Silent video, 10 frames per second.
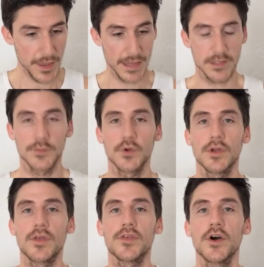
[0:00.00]
is I'm
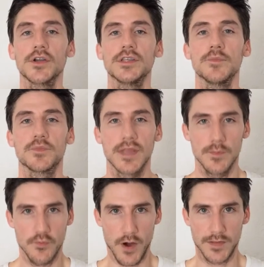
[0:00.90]
doing 30
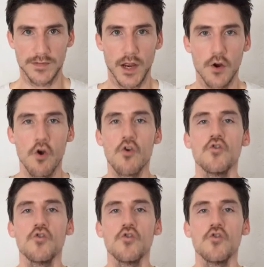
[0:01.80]
deep breaths, so...